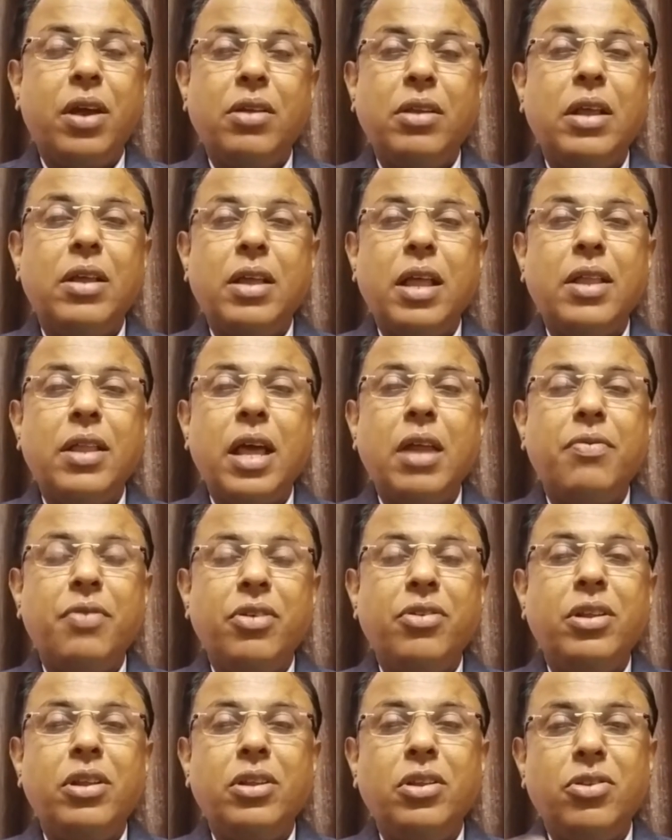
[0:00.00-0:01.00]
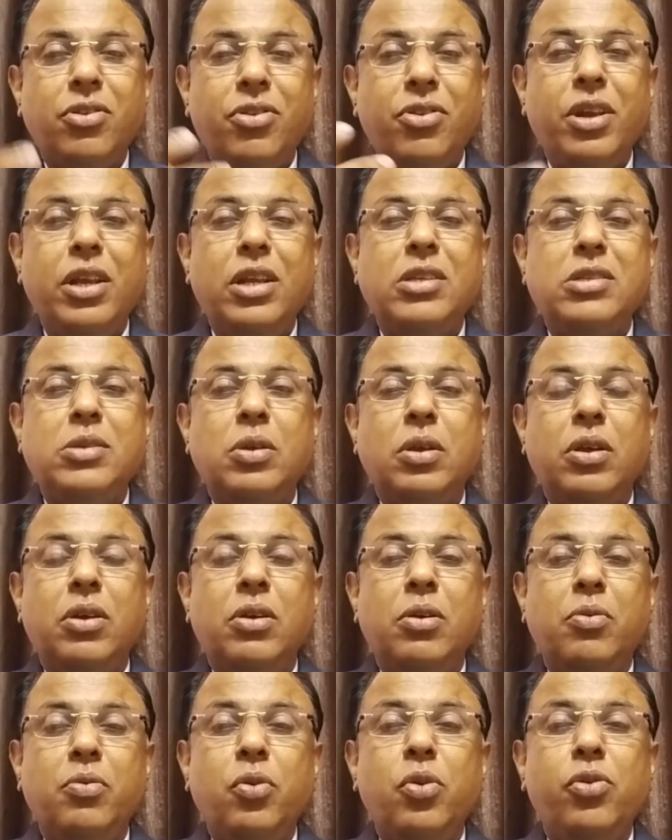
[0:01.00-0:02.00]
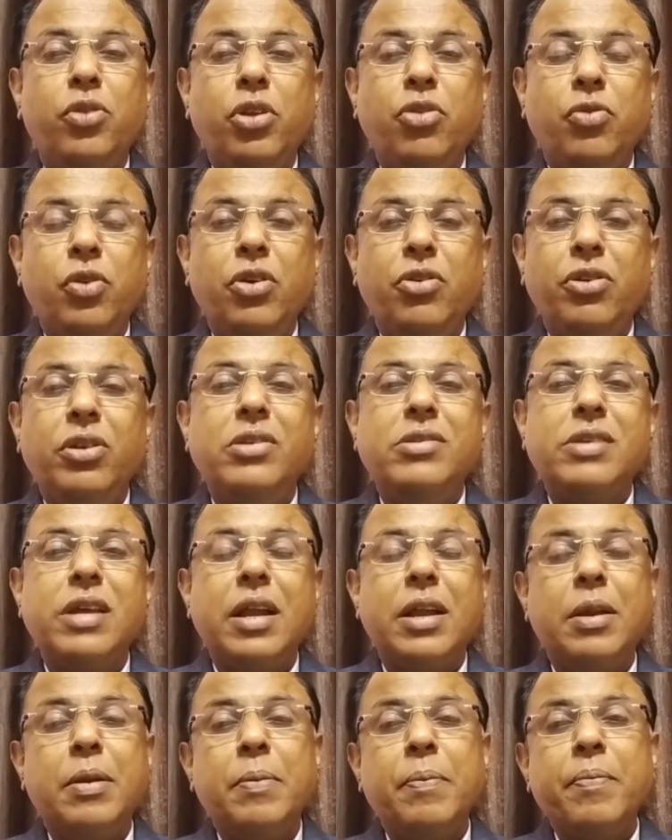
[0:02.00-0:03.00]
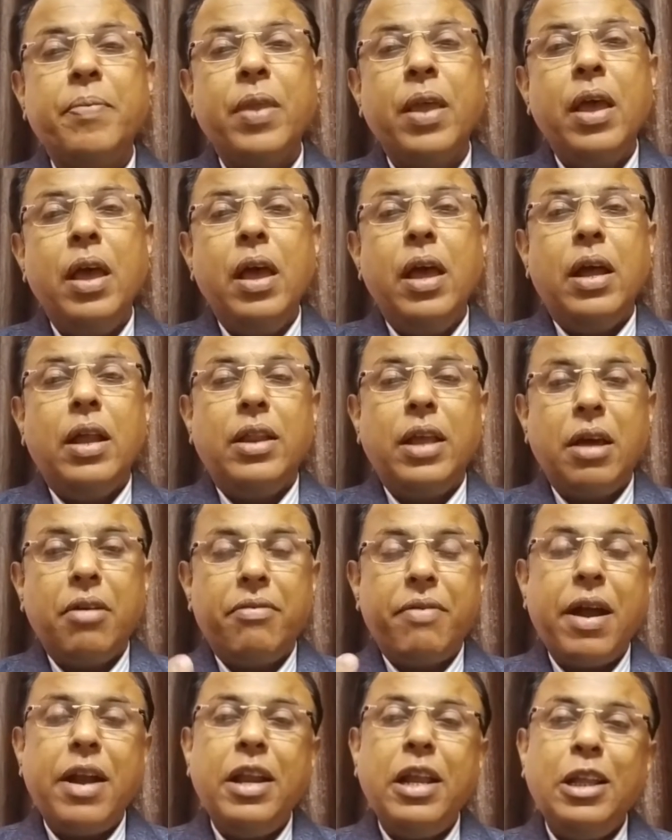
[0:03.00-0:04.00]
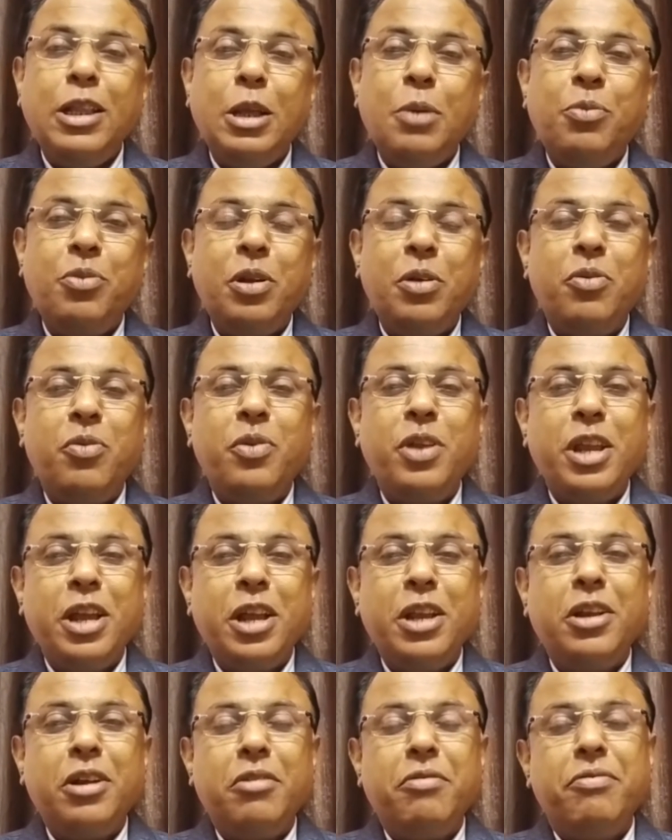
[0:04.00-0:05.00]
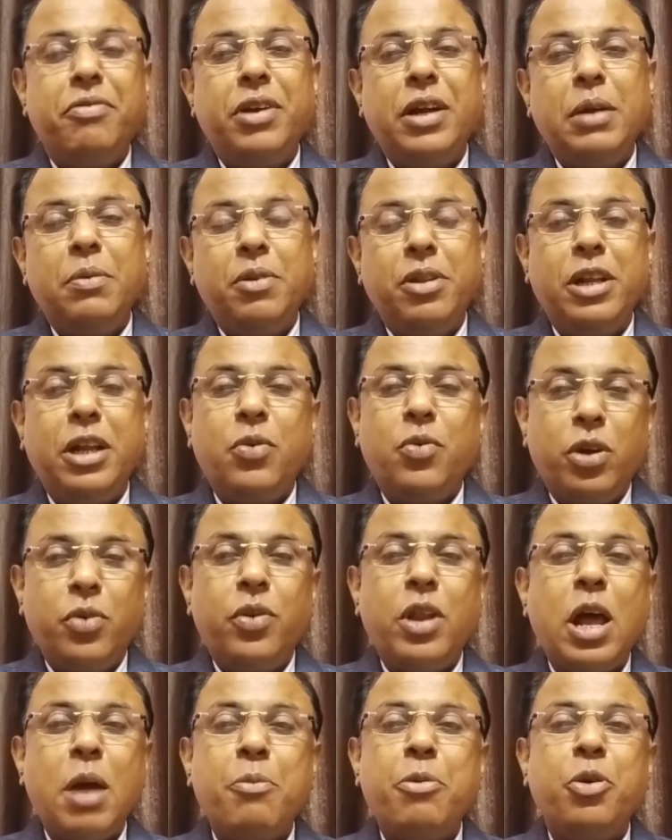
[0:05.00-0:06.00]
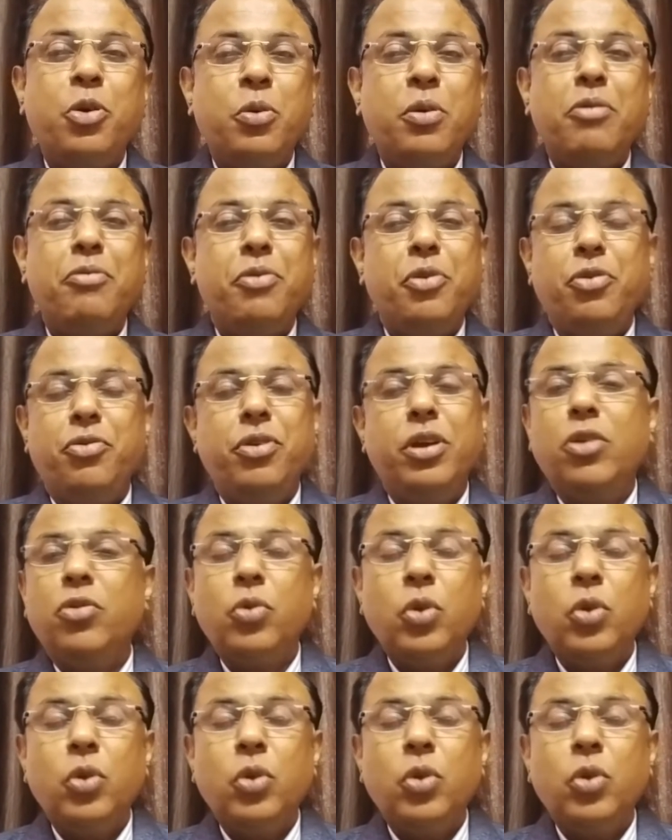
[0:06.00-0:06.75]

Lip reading: they are facing the stress full situations, and they are finding themselves very uncomfortable that what will happen to my future.